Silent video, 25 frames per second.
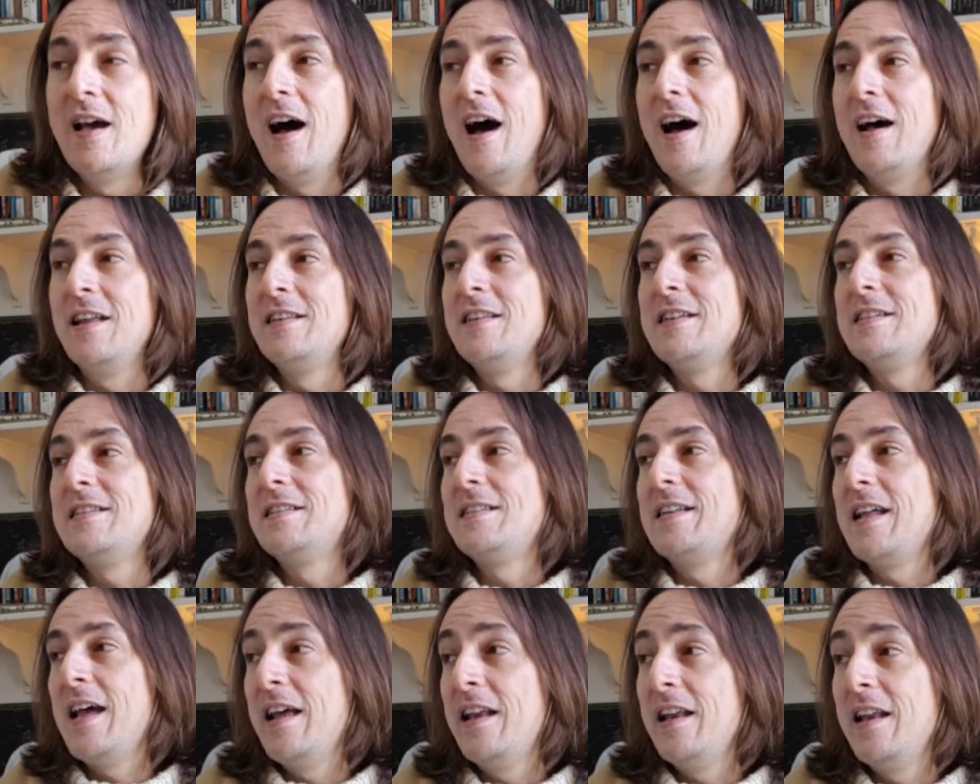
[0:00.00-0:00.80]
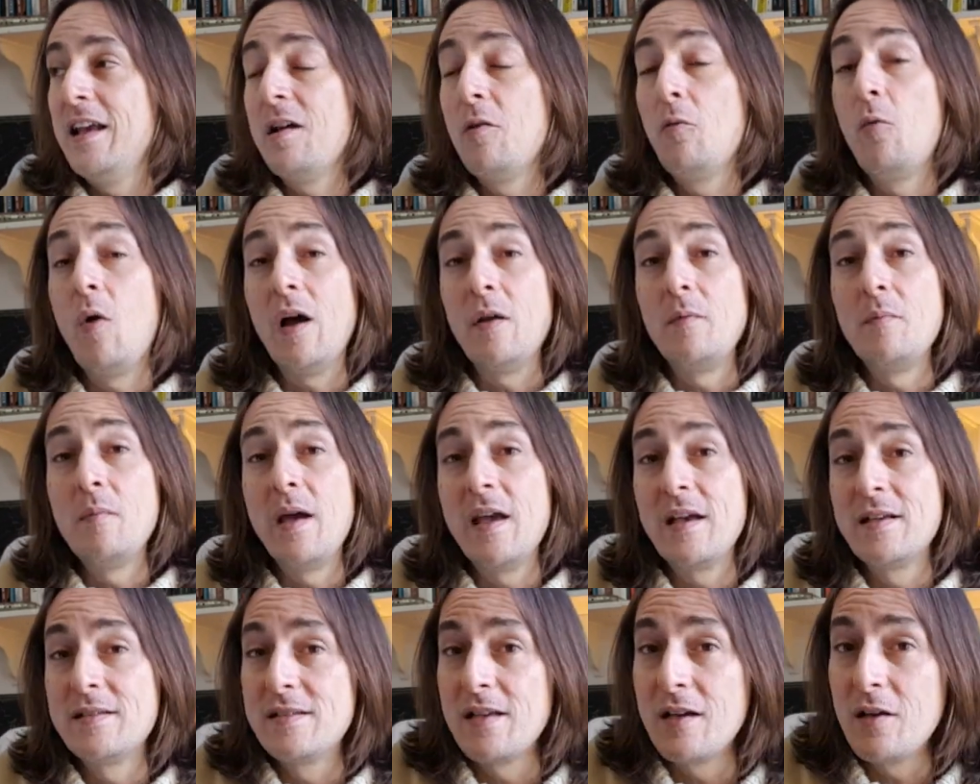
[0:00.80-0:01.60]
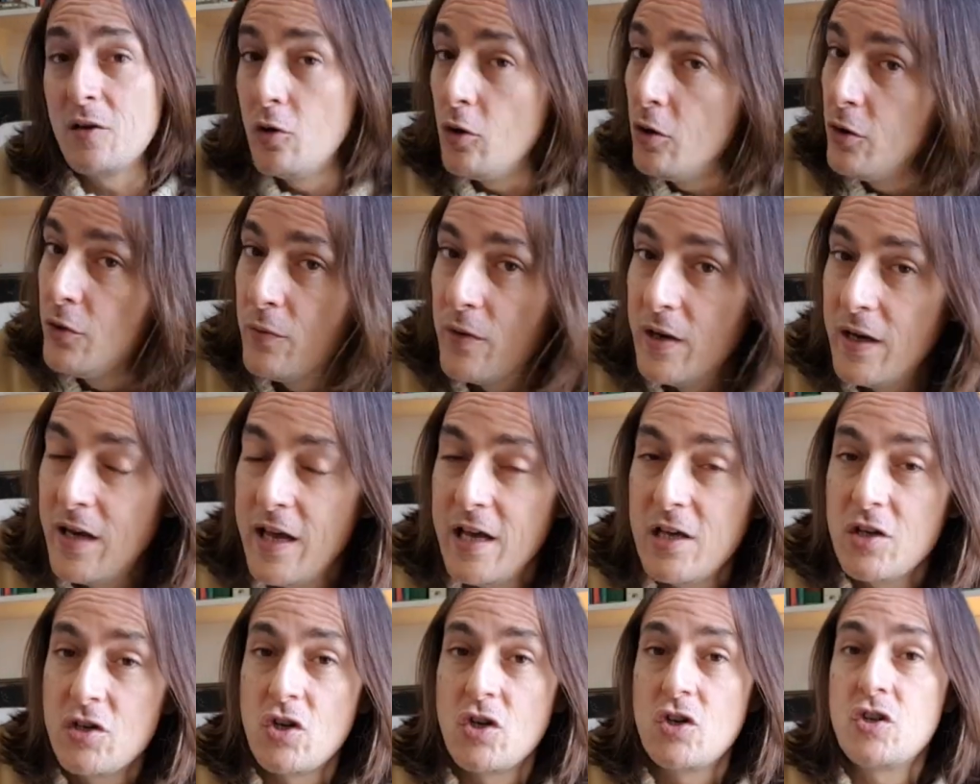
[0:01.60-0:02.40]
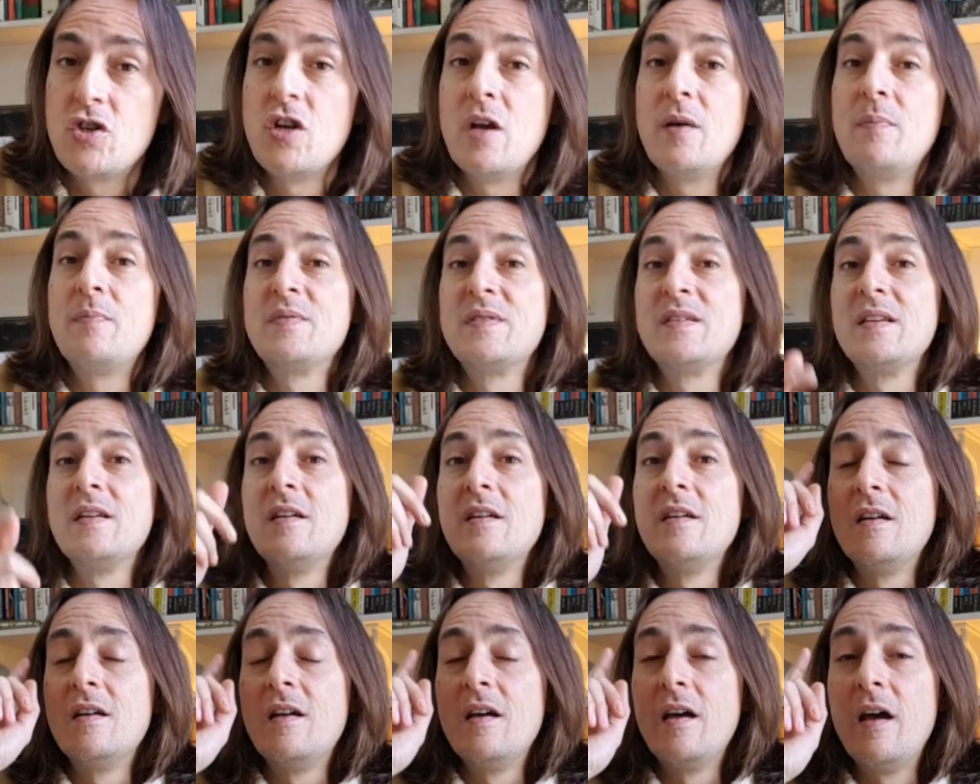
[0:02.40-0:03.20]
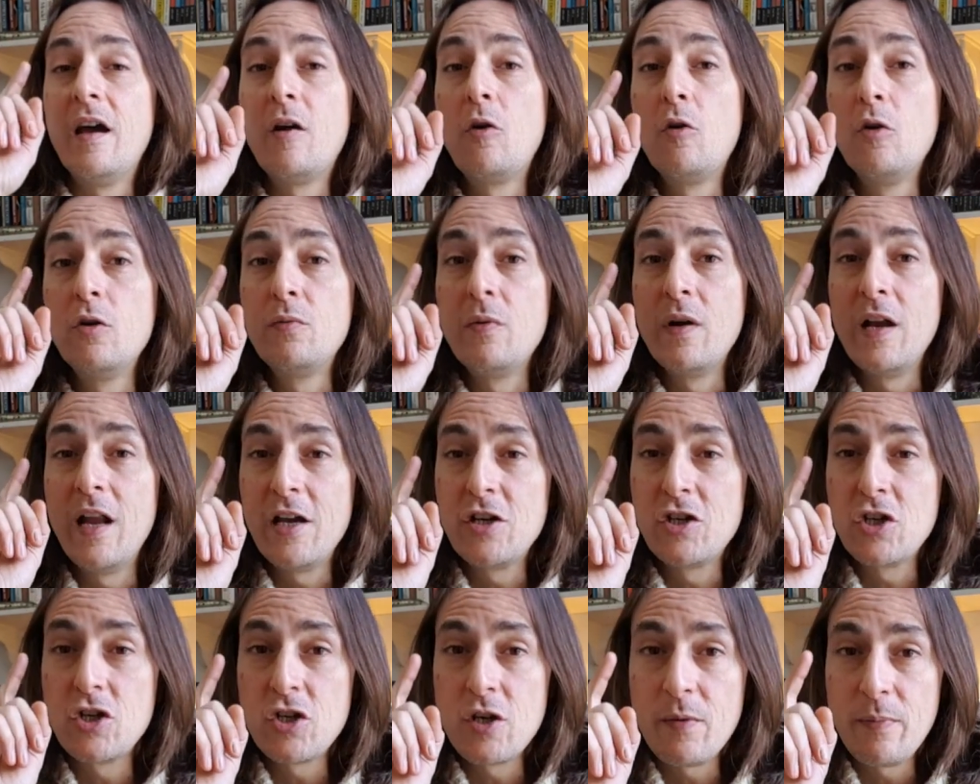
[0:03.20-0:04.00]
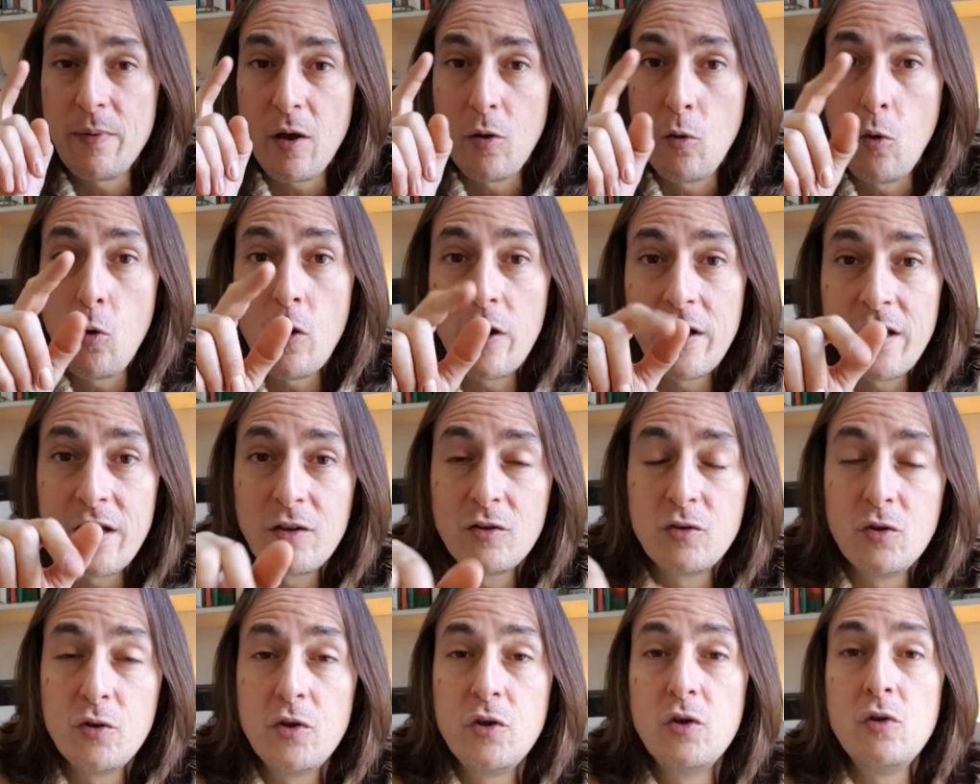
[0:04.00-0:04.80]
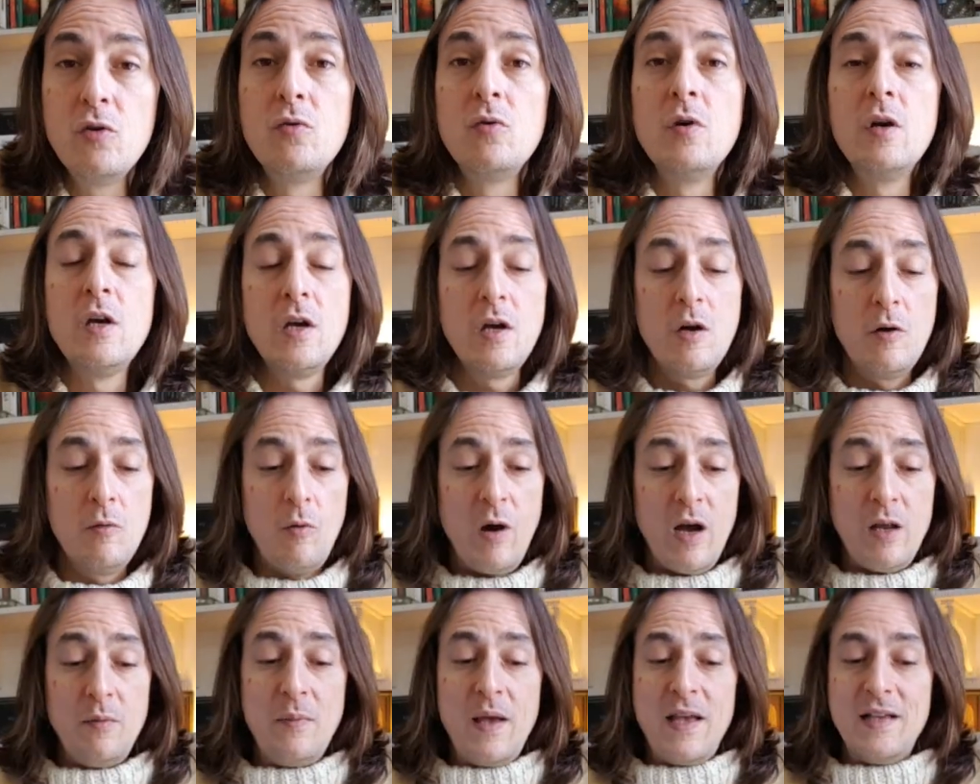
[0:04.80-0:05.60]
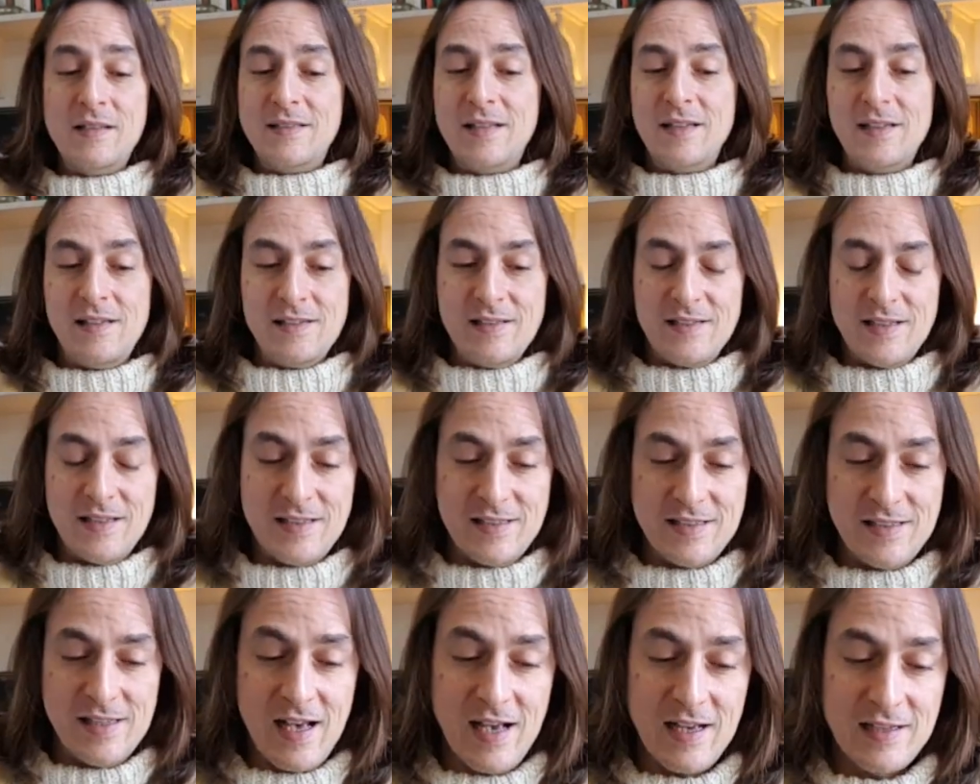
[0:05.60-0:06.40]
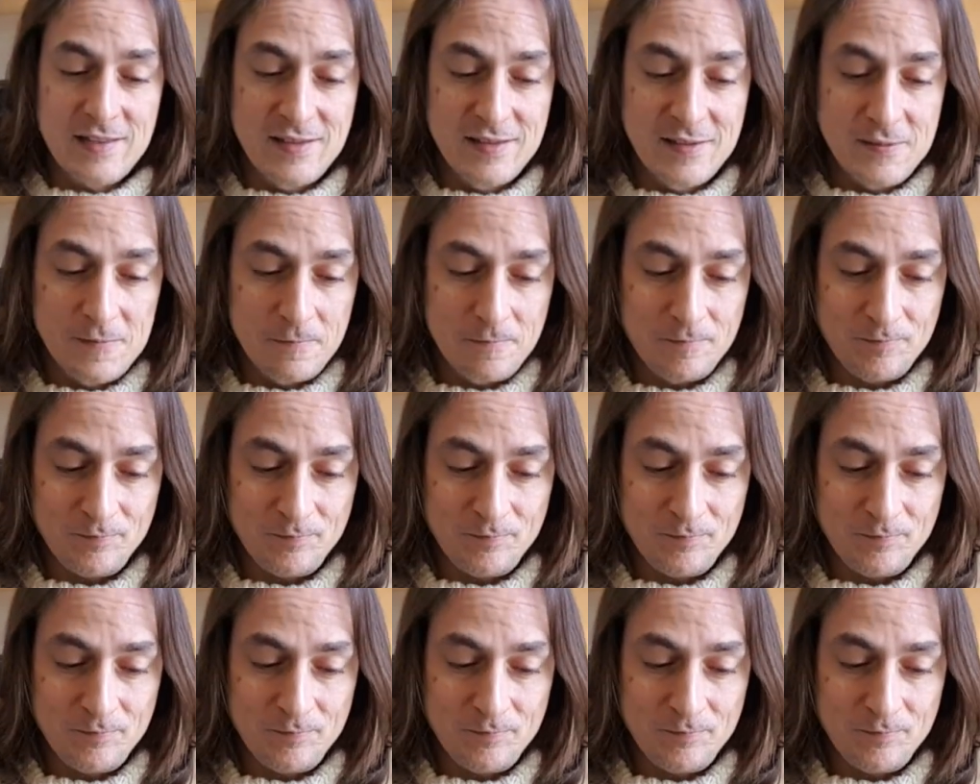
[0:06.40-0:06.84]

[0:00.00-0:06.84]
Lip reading: Understanding what makes a good relationship according to you. What makes it a success?